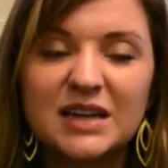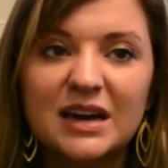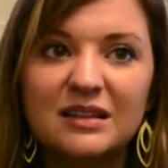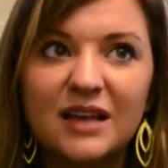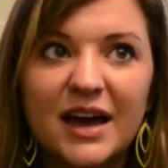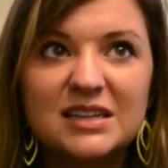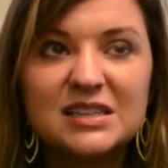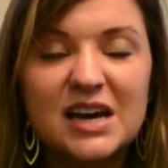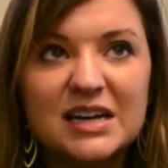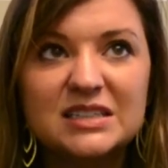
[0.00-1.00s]
I liked
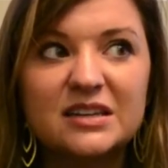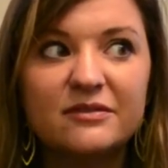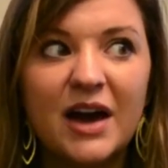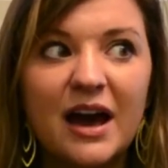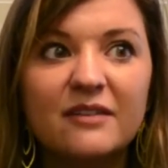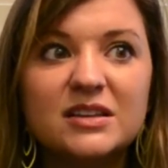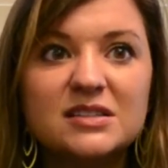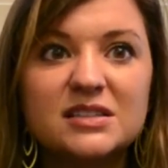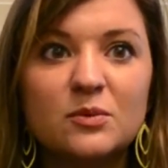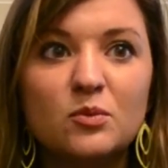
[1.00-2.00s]
the idea of having
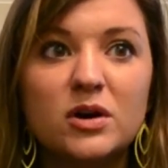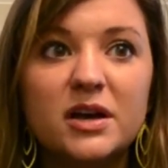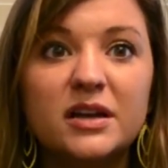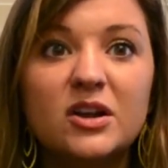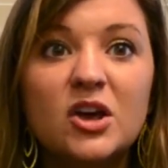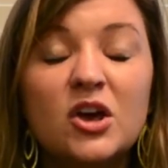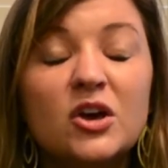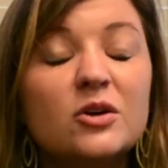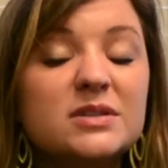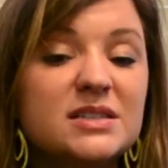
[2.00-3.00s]
someone
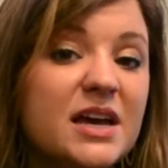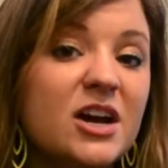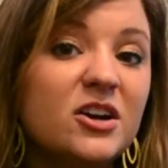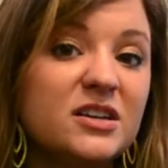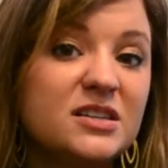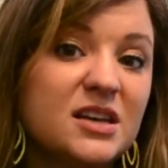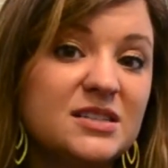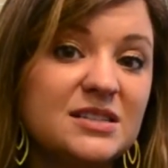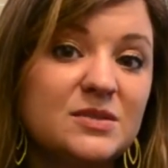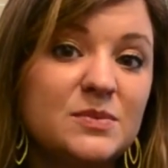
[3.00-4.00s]
who was there to
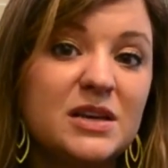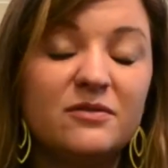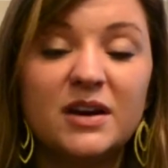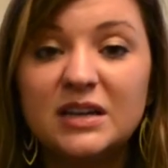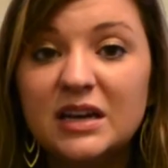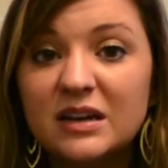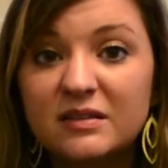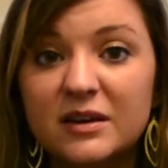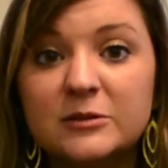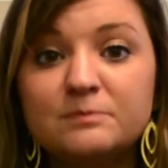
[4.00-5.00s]
assist me if I needed
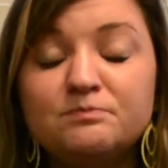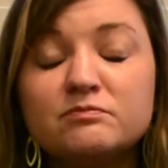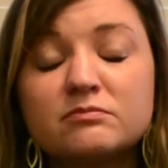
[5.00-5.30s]
them.